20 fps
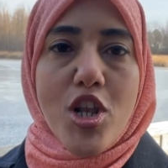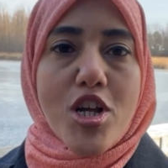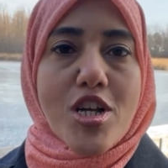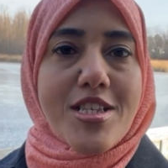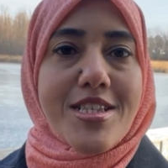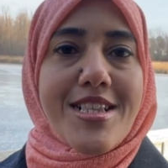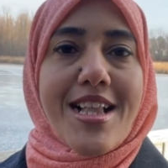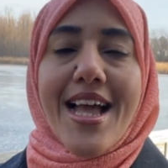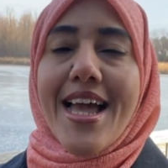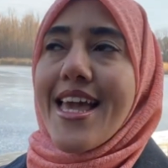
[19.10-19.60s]

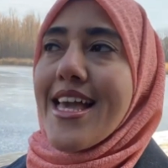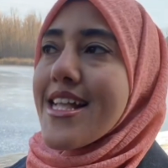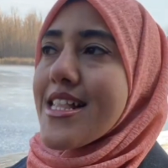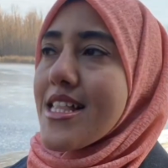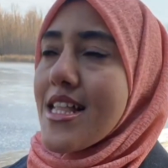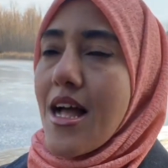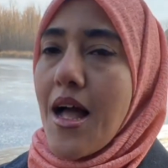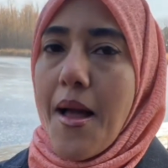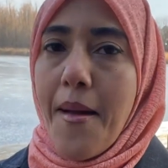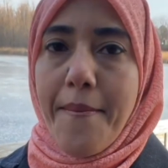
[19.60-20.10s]
looks like,
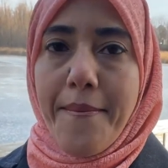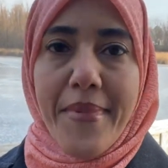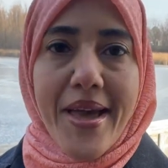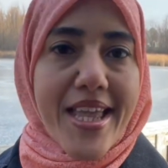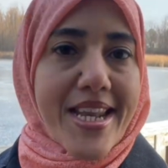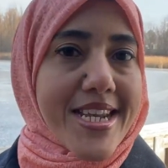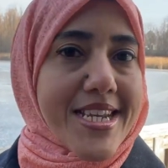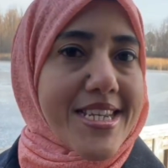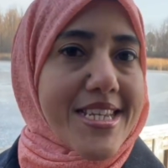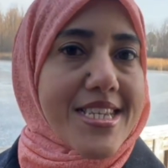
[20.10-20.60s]
the
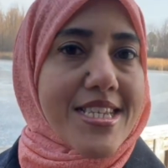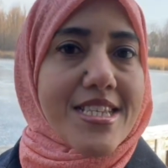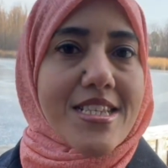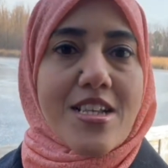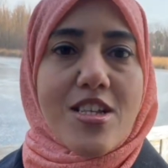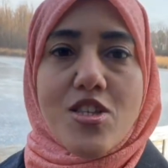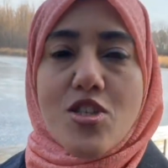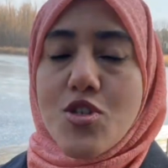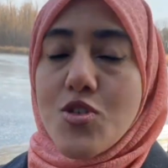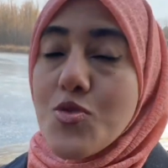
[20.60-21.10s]
amenities,
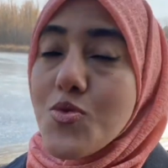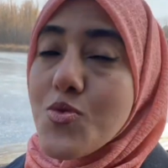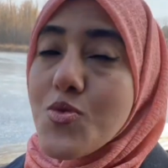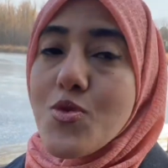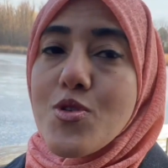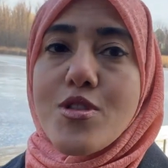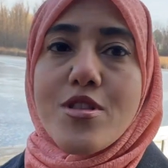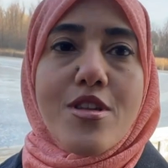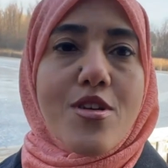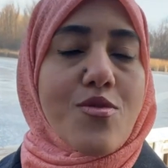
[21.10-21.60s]
the
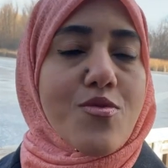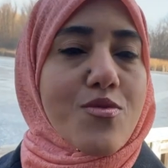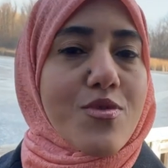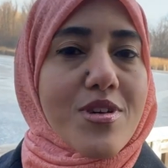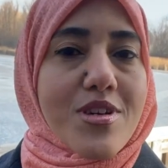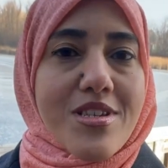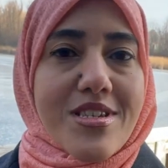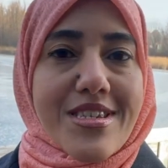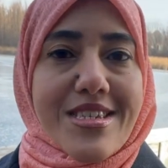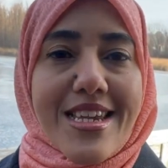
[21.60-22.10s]
school, the
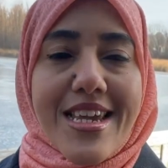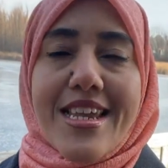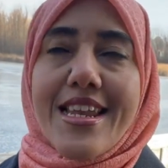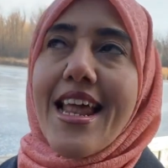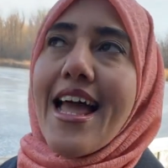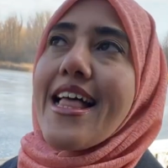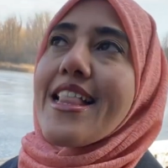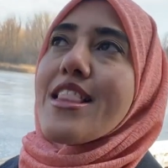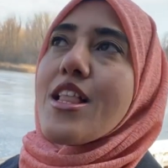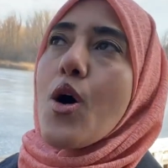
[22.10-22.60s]
real estate,
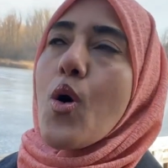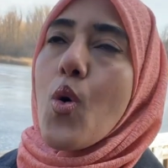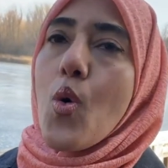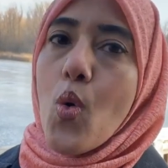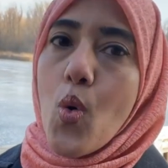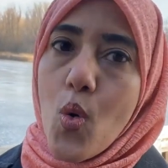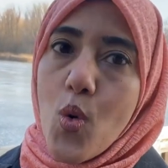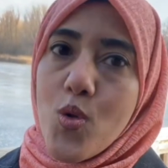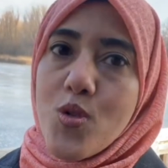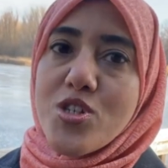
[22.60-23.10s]
and the
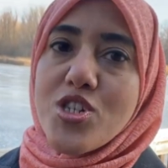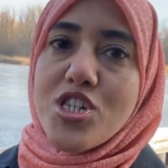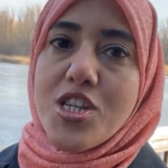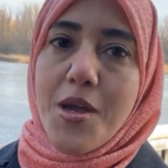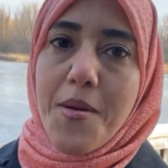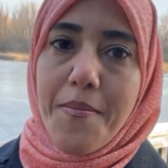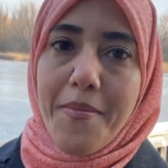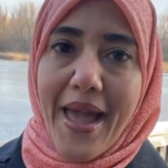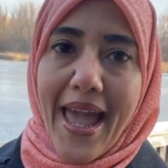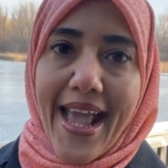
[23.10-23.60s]
whole
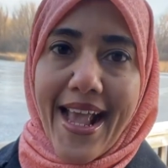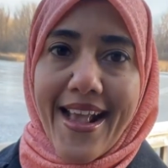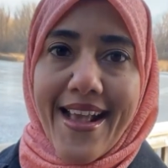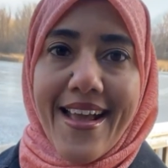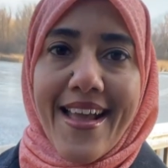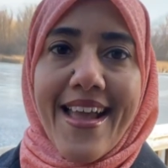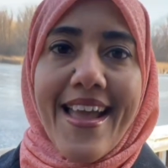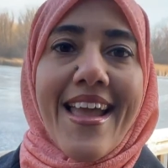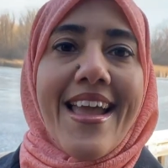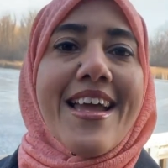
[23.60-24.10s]
shebang.
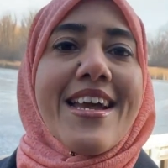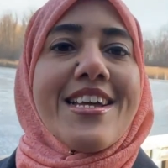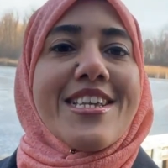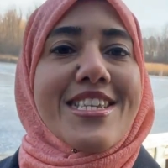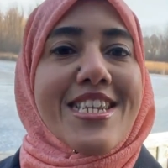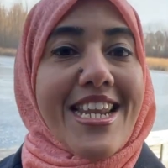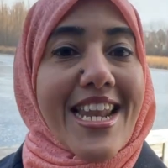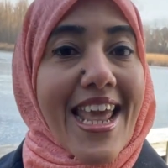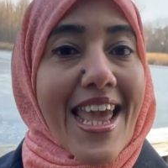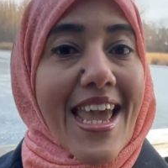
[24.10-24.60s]

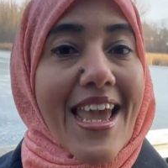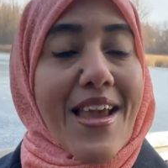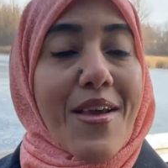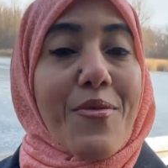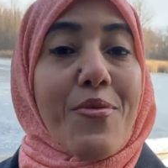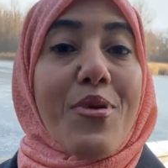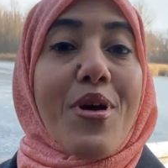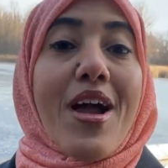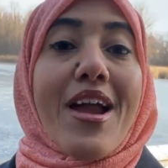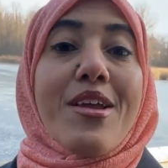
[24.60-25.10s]
Today,
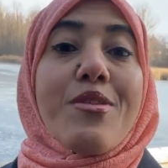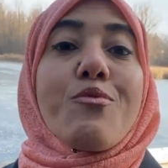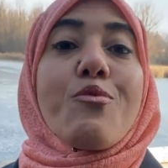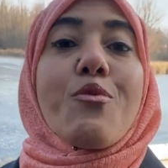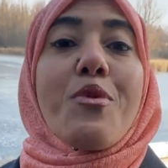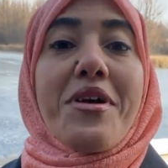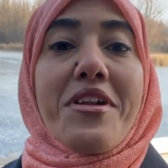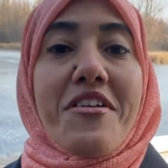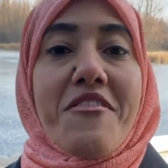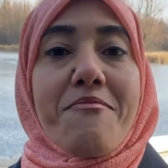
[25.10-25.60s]
we are in
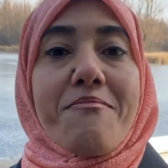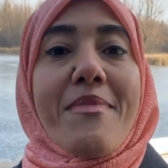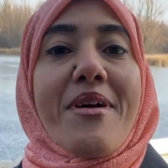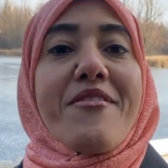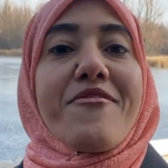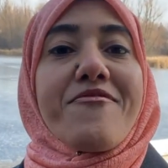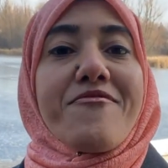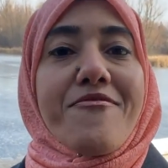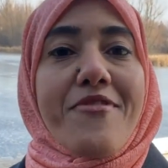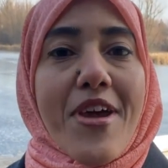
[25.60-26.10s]
one of my
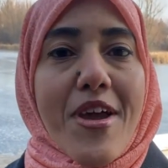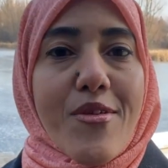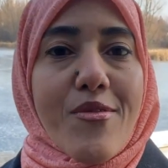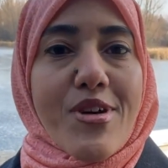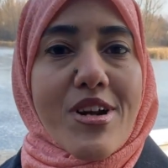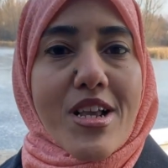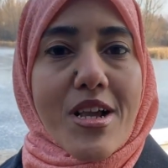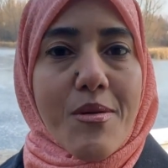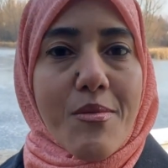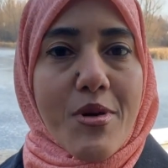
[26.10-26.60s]

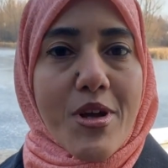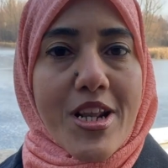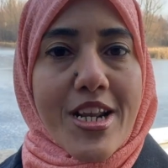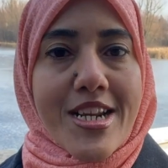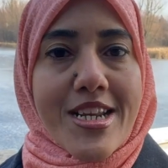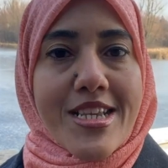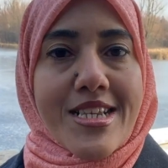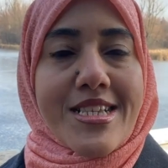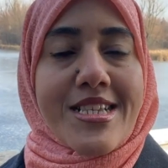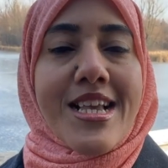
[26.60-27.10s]
favorite
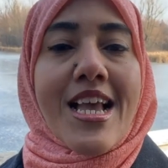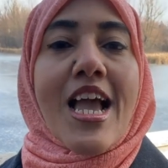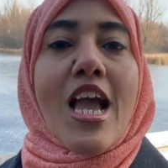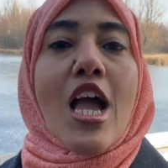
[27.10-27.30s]
communities